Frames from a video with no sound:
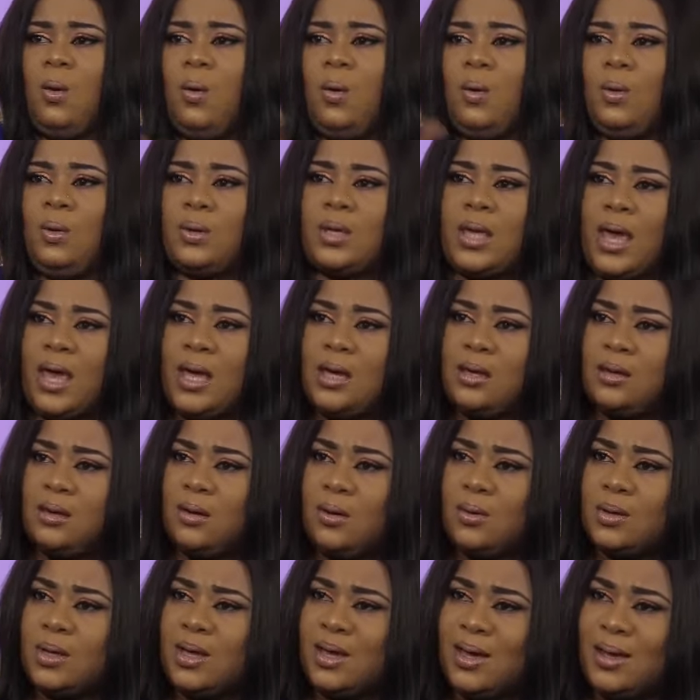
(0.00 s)
Oh, okay,
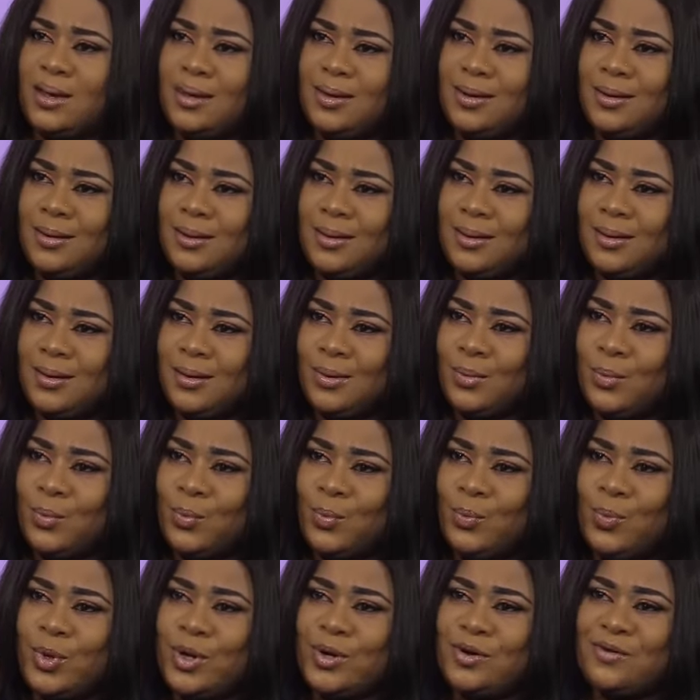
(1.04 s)
okay.
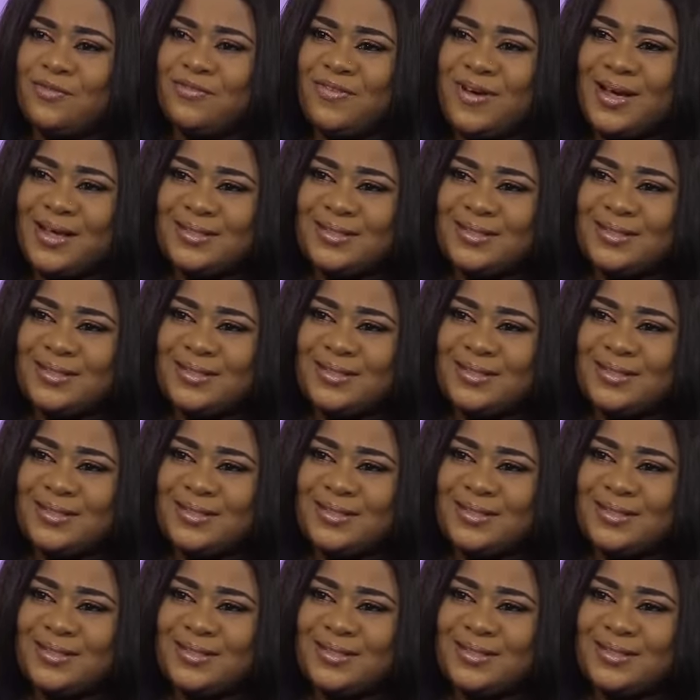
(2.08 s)
We're not